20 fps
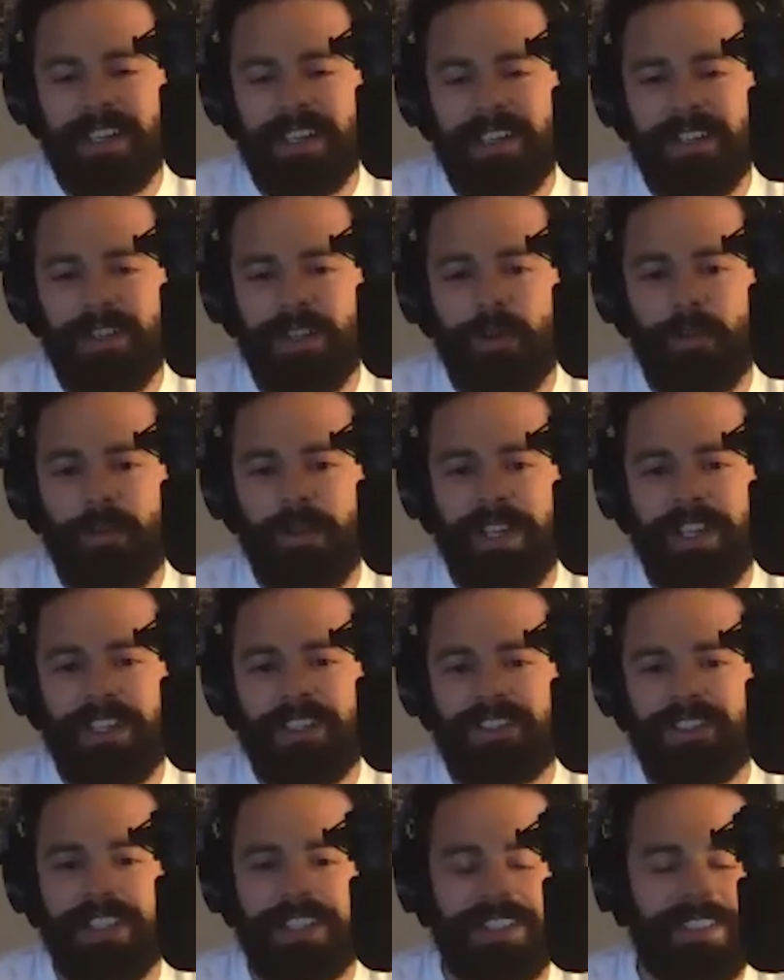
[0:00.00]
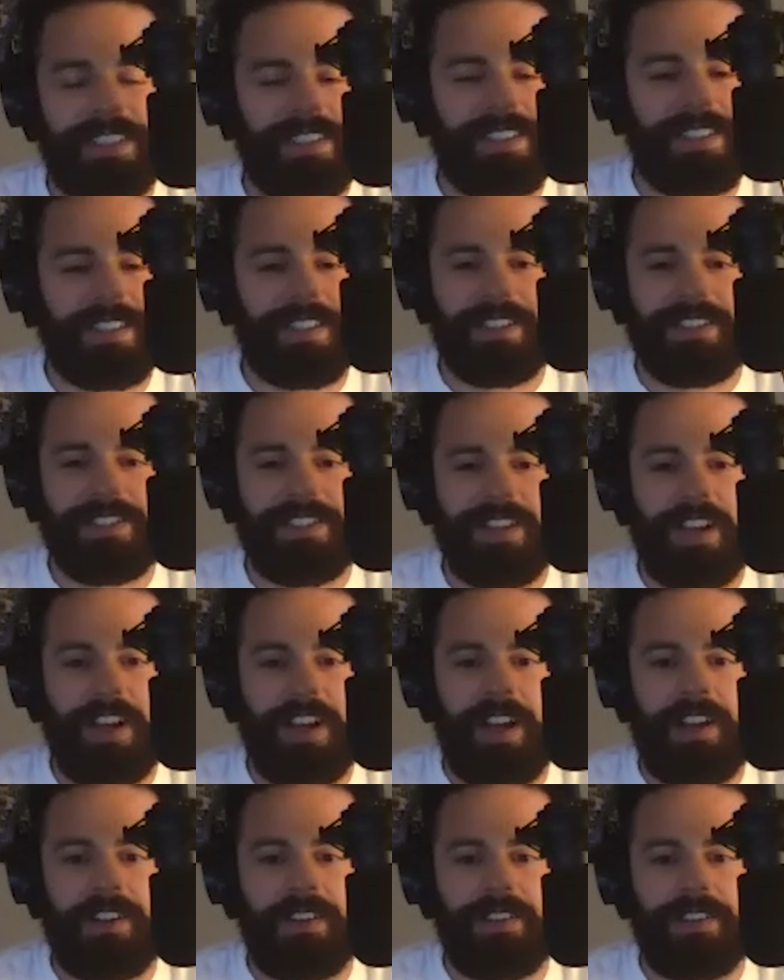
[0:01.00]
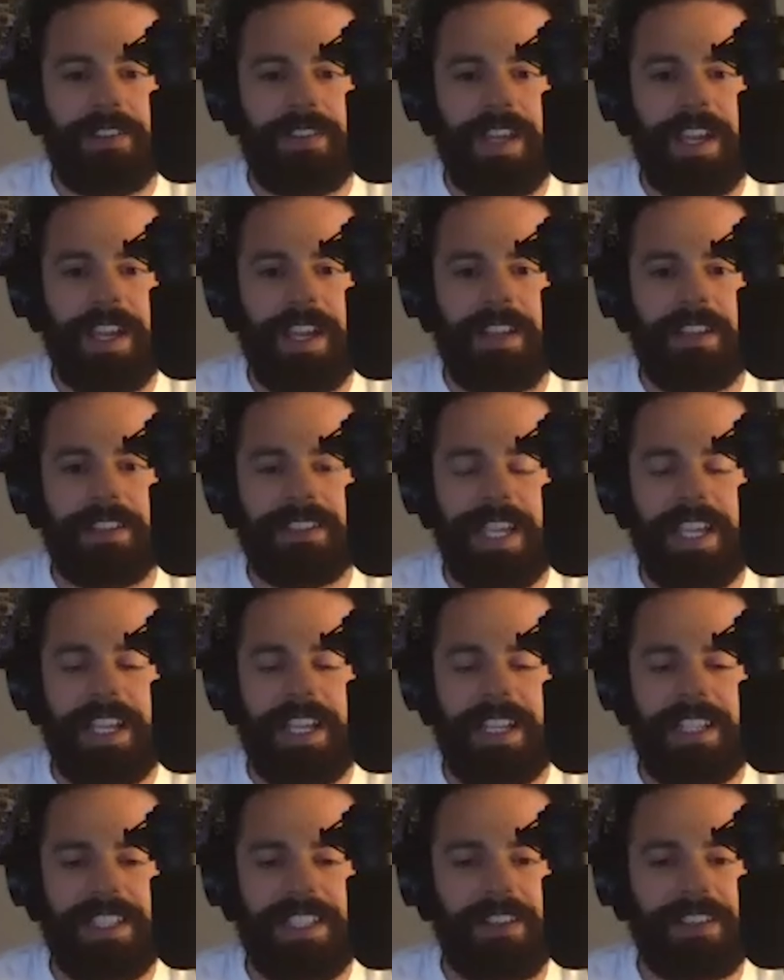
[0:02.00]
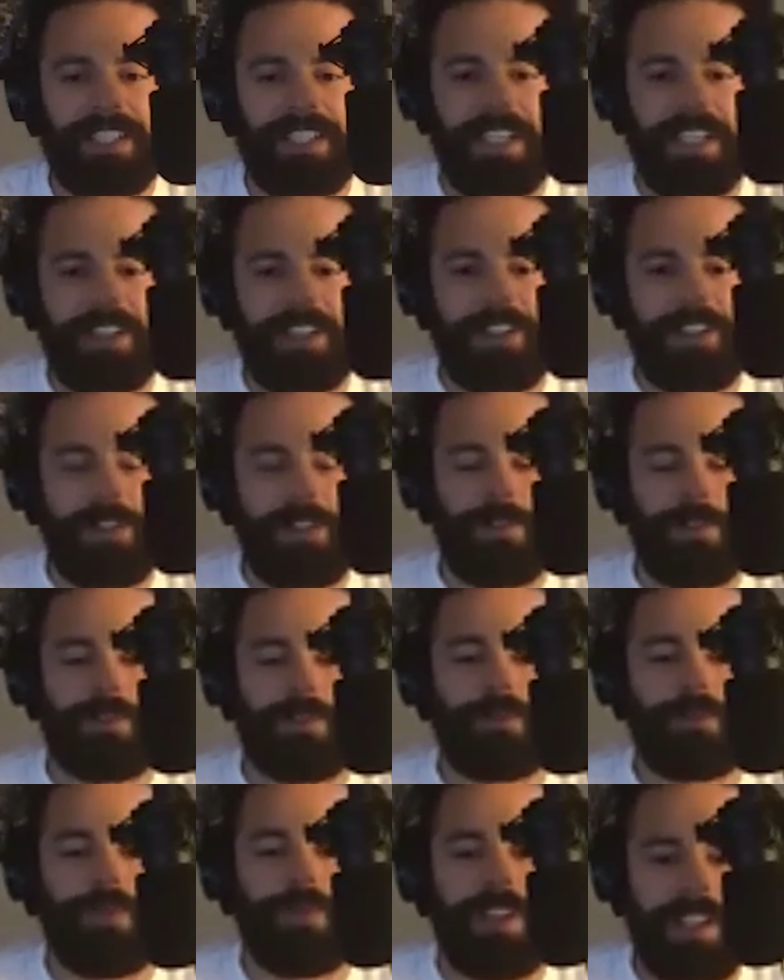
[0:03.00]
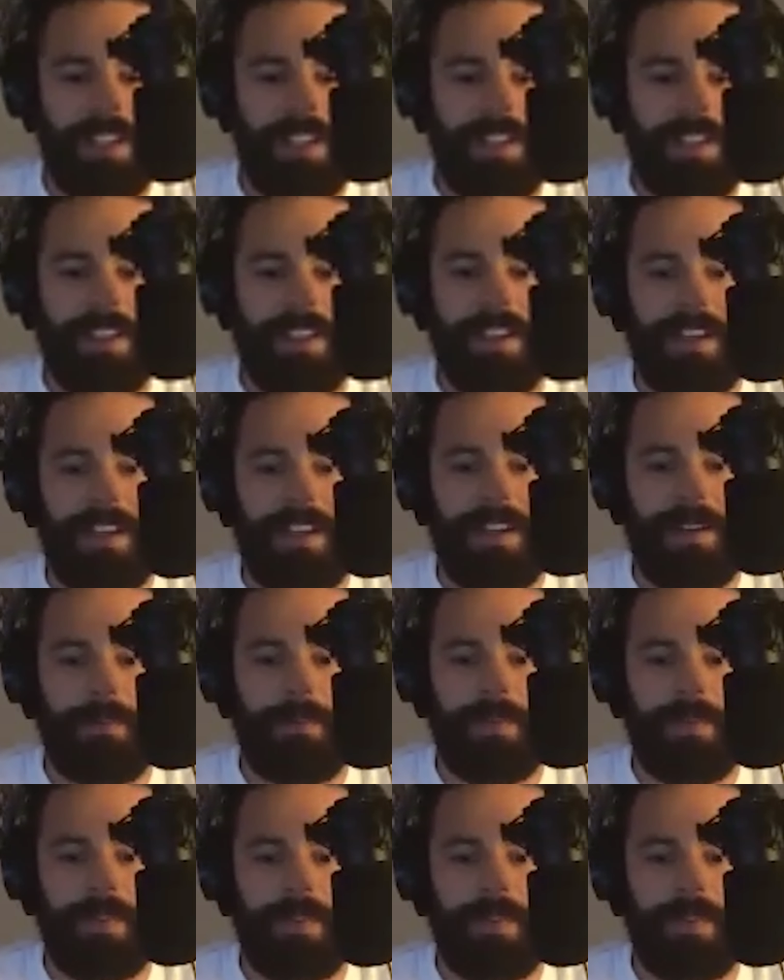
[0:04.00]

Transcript: you know, we just saw that psychedelics had a huge win um,